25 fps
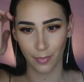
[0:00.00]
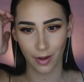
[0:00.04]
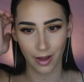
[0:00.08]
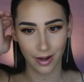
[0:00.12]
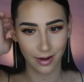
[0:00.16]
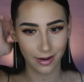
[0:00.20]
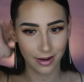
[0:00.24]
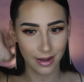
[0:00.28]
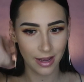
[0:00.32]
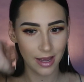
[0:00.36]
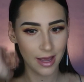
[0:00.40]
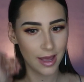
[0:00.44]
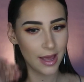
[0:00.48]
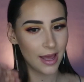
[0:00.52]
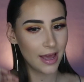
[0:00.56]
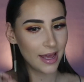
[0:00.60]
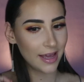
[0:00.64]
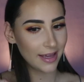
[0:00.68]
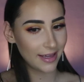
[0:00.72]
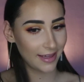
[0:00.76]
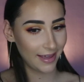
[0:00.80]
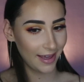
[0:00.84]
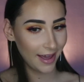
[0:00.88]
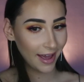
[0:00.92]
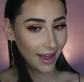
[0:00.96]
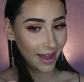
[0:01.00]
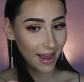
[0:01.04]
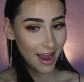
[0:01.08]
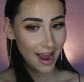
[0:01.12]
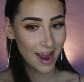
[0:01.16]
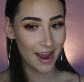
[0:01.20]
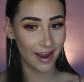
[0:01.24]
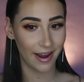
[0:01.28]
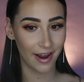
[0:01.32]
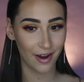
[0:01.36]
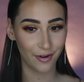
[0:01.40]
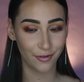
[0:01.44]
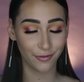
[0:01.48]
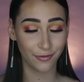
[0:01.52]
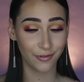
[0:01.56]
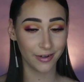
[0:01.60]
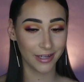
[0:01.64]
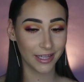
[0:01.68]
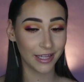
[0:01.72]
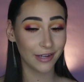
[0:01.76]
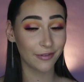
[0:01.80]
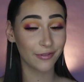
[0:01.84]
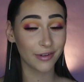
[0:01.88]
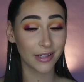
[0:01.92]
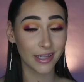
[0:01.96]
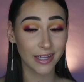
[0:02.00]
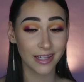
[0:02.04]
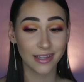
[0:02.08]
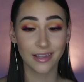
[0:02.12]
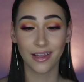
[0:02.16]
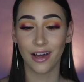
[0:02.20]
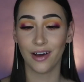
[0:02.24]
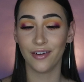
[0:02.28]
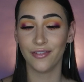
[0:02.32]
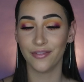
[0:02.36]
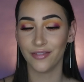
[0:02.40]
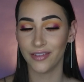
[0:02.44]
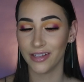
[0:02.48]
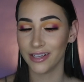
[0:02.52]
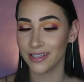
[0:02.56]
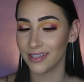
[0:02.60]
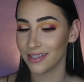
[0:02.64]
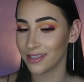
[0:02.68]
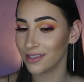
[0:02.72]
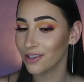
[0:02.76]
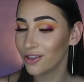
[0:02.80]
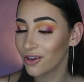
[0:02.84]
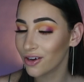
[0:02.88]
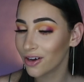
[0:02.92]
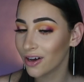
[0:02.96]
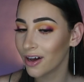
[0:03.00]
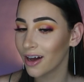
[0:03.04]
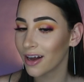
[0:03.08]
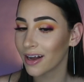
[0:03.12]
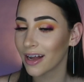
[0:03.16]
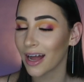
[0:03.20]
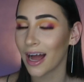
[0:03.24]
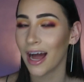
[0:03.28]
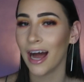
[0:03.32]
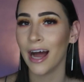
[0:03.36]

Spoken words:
But yeah, I really, really love this look.